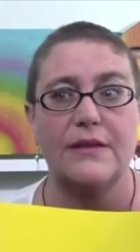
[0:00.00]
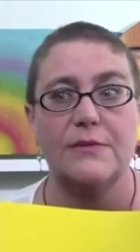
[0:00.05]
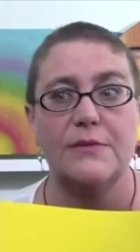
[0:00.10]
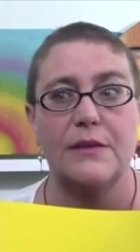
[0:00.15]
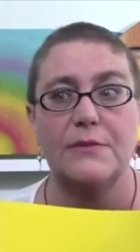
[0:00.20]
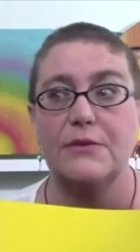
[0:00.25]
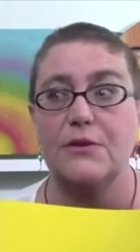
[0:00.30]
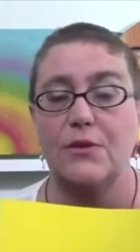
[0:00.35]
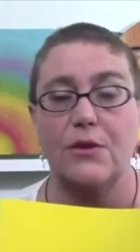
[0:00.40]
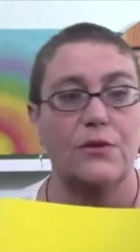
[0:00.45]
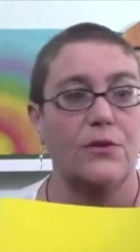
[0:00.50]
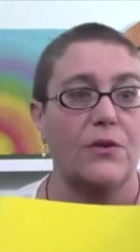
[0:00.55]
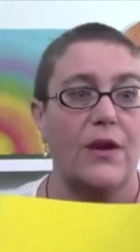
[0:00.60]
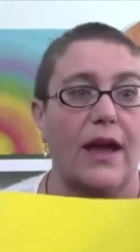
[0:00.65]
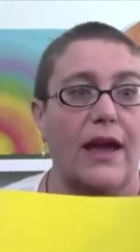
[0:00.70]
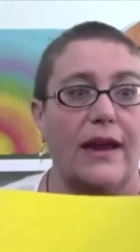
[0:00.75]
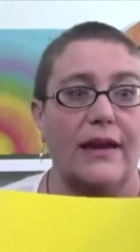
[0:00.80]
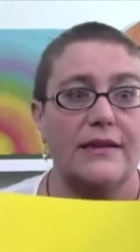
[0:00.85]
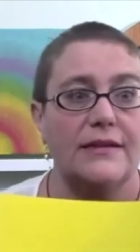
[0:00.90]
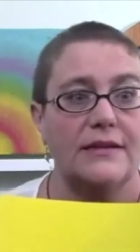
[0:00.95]
sometimes we go through
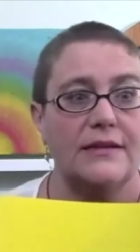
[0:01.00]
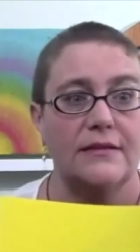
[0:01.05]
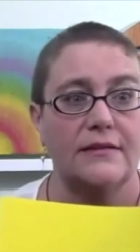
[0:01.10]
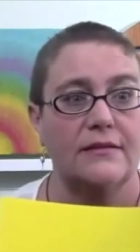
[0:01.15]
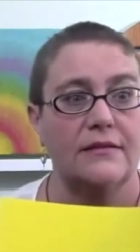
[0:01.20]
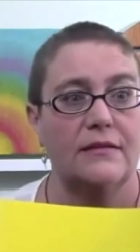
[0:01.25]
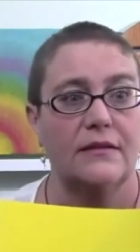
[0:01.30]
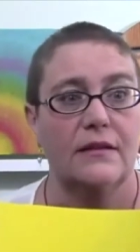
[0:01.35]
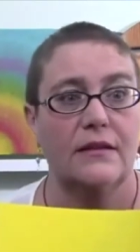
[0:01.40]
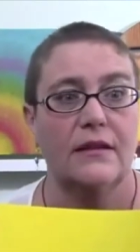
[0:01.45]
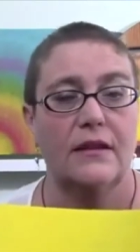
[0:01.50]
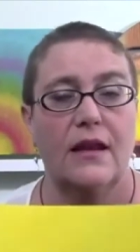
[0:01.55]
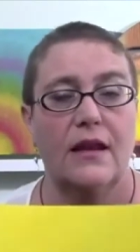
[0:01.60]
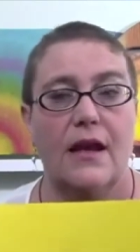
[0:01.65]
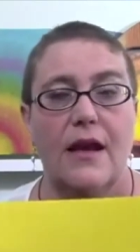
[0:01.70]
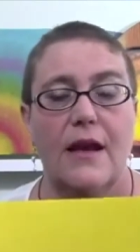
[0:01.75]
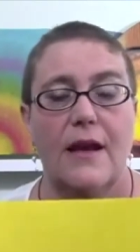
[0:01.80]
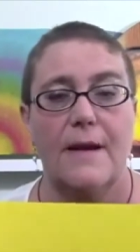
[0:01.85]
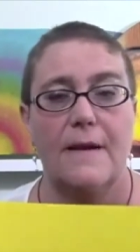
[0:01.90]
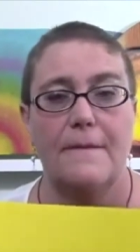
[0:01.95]
eight.
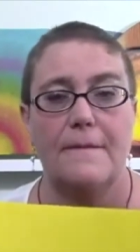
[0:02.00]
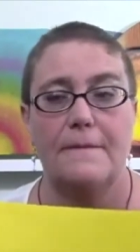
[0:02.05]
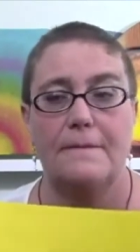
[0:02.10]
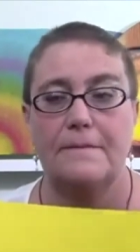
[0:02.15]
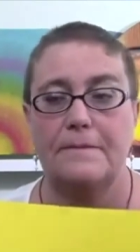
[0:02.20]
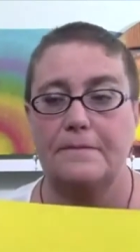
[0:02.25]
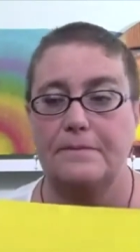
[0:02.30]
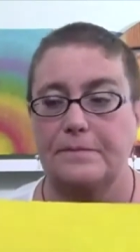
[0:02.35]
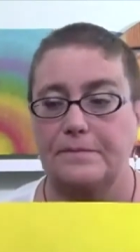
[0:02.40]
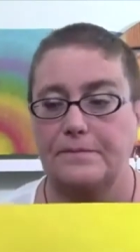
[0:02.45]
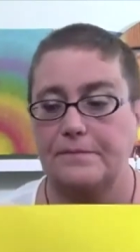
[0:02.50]
Um,